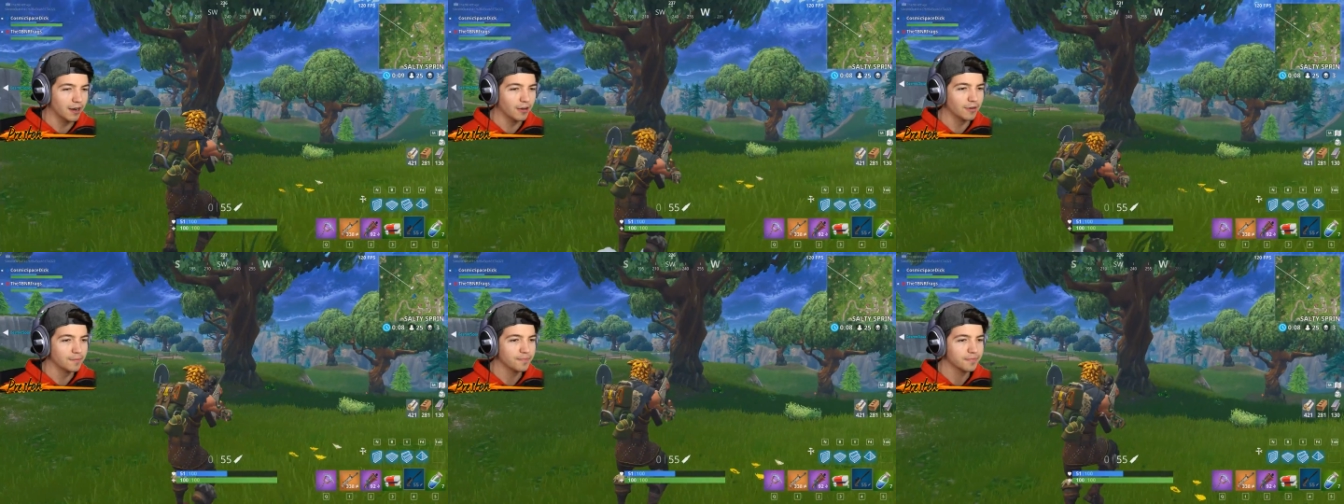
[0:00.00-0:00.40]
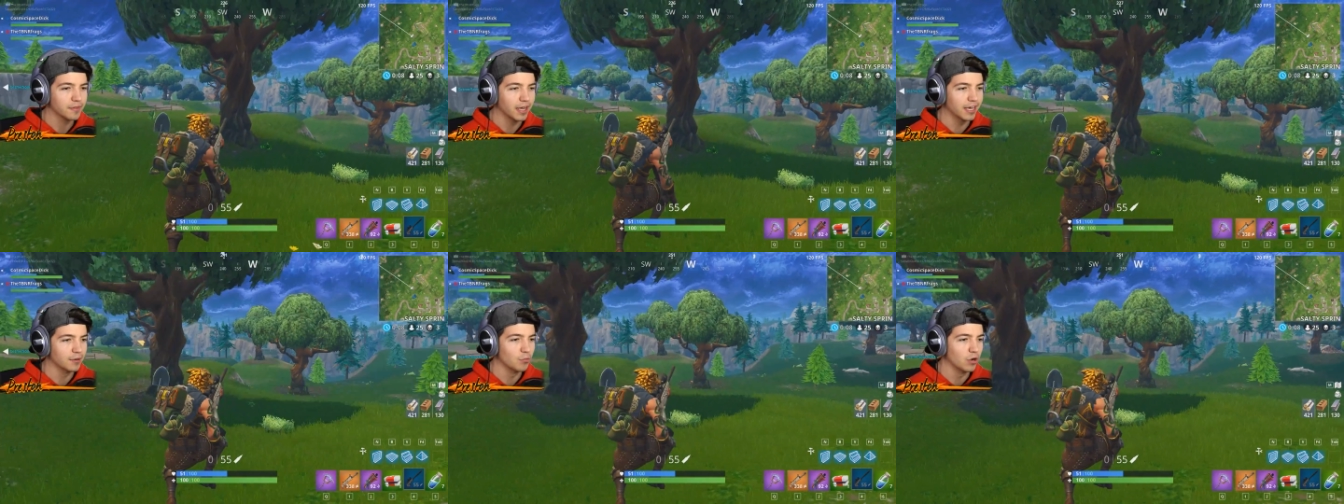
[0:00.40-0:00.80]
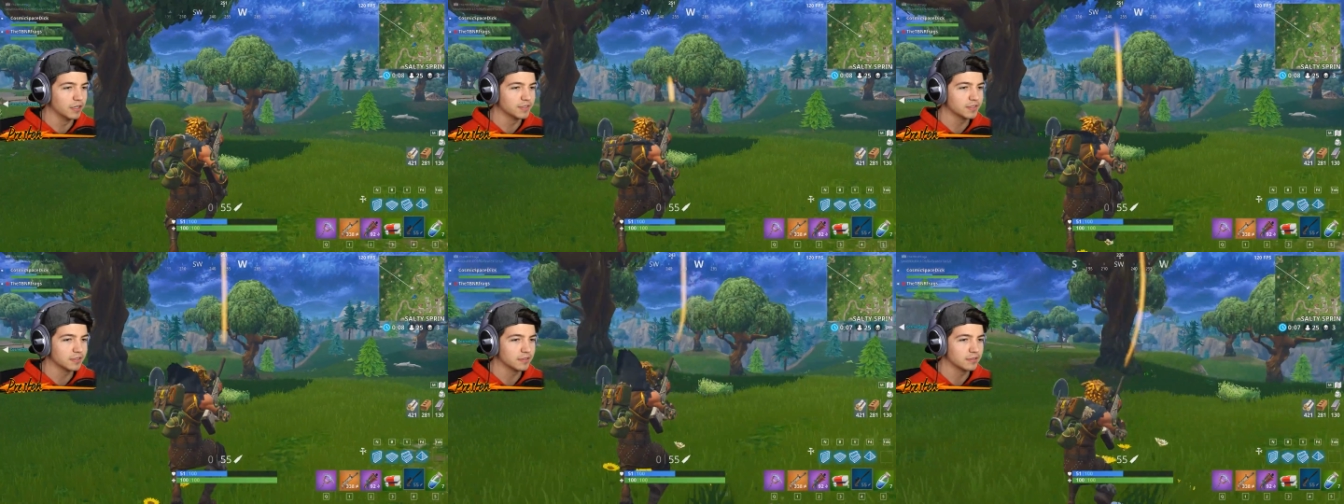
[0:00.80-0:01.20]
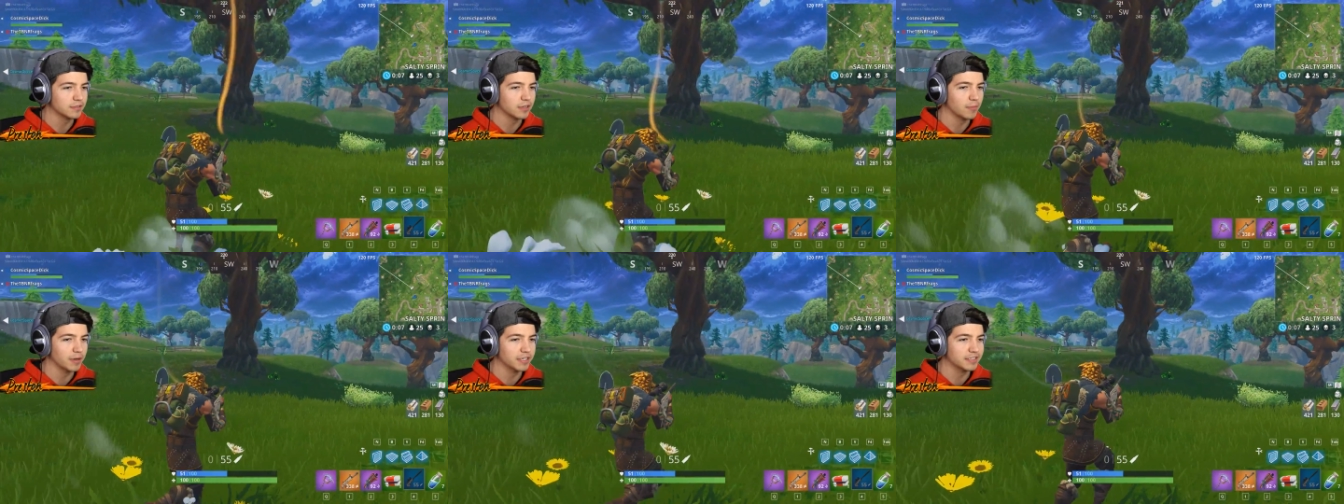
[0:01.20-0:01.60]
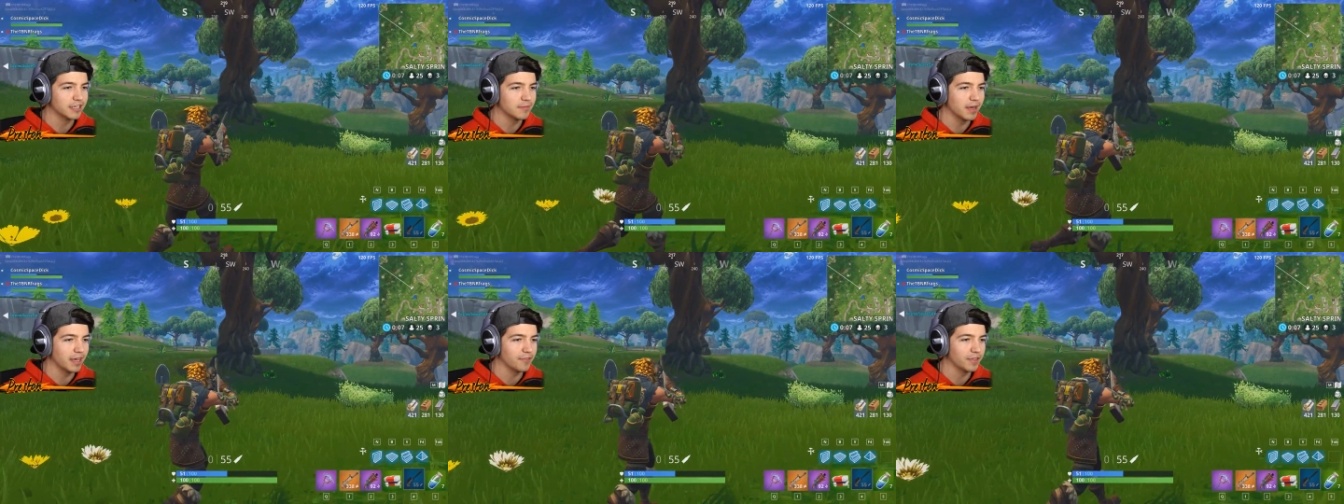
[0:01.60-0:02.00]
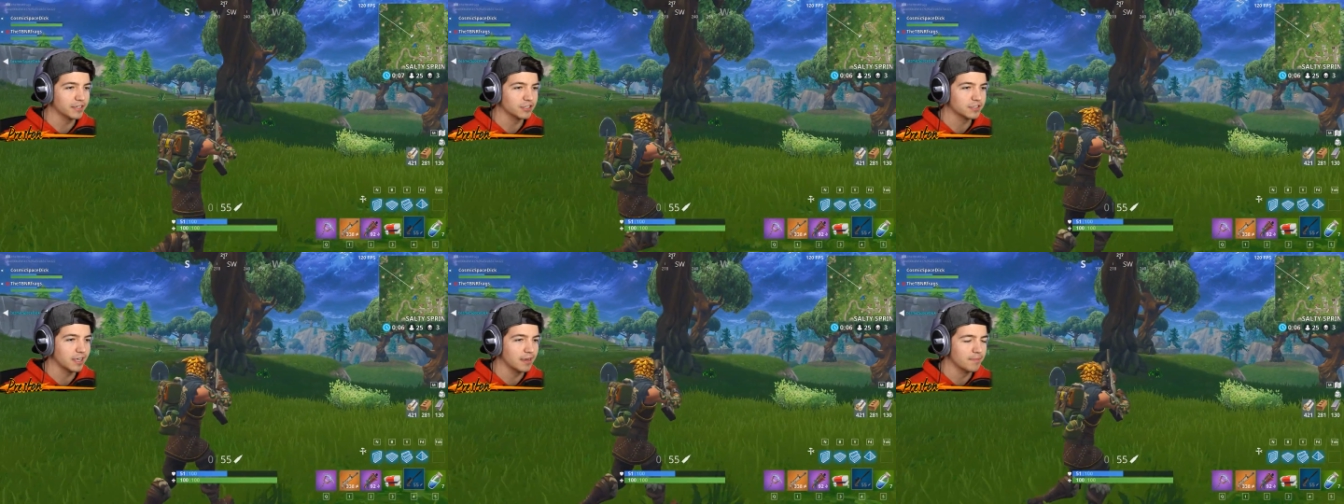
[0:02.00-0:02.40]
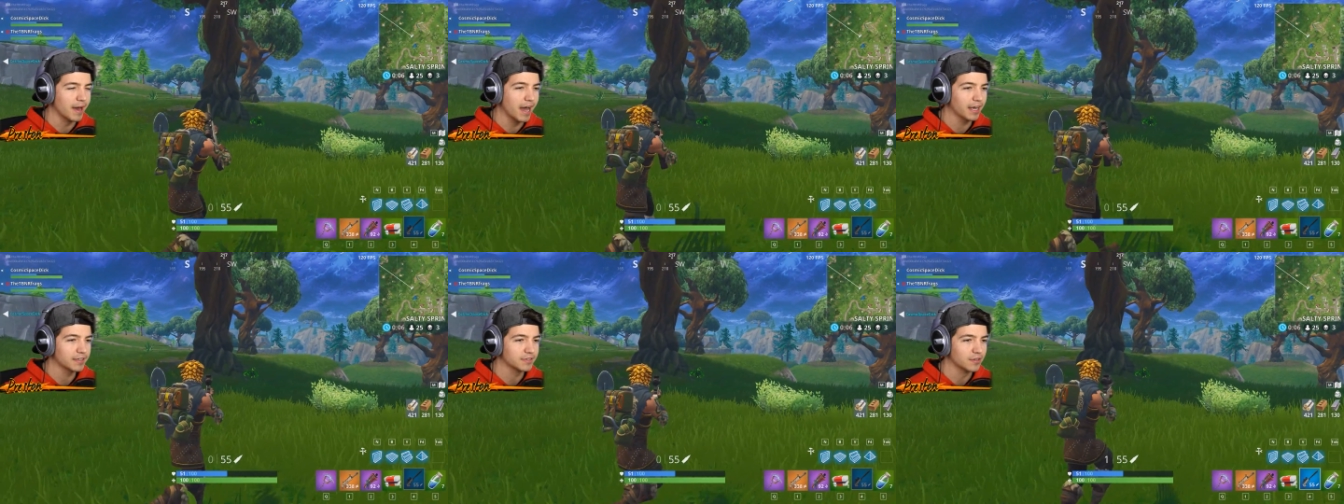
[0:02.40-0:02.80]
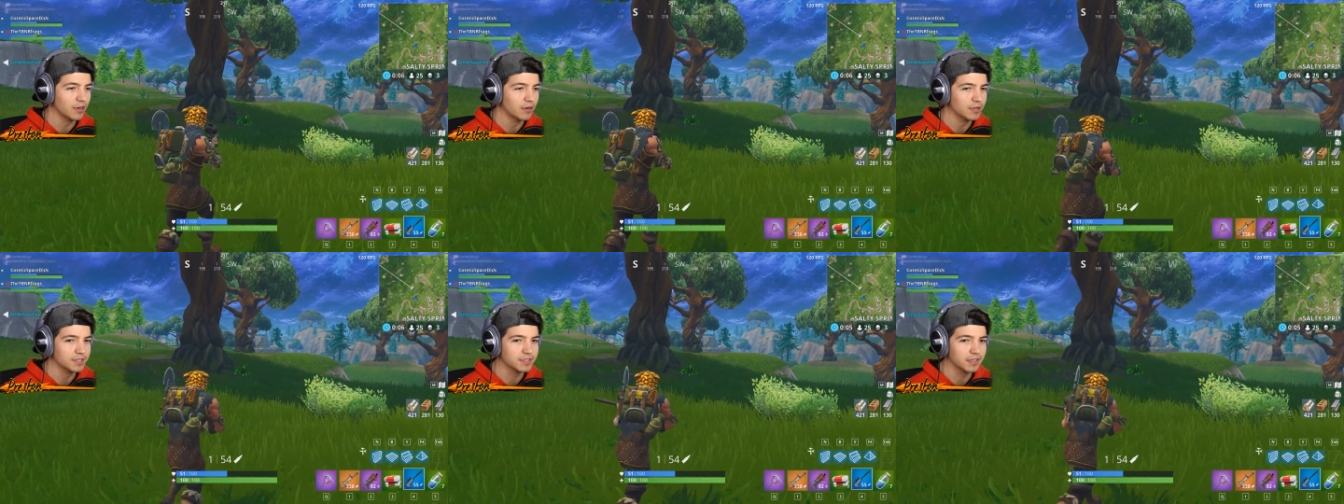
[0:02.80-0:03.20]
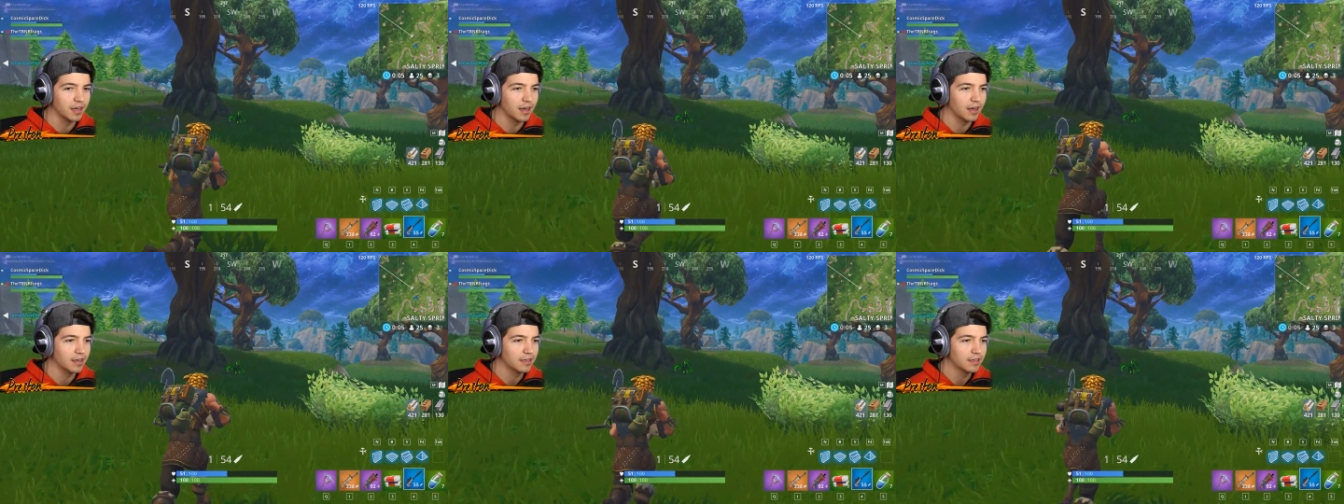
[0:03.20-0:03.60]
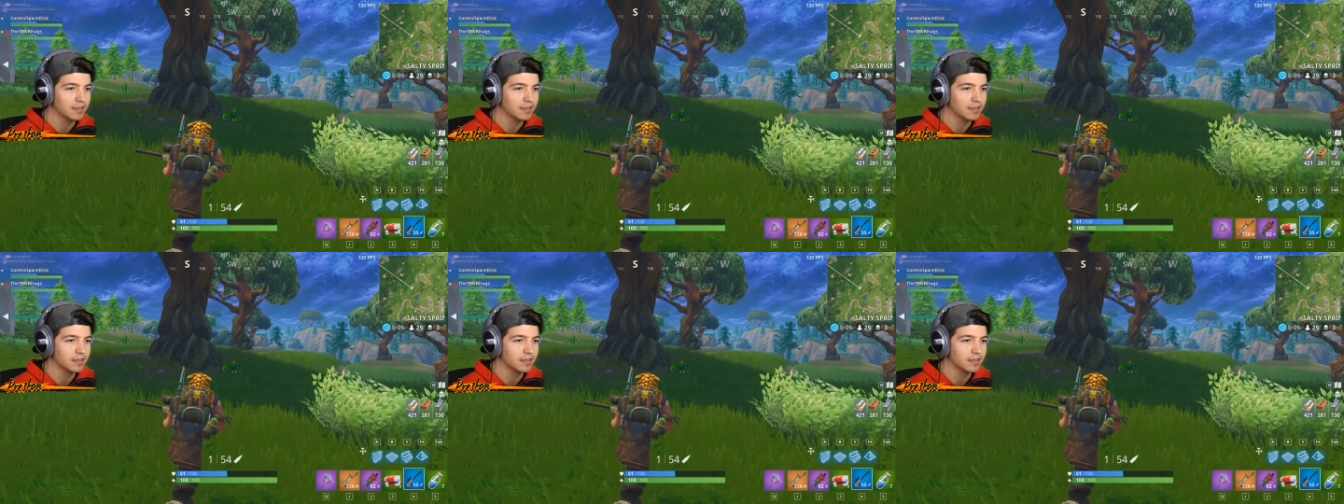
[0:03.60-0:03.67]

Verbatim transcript: I know. I hit him once, but his teammate I think just came back. So it's uh,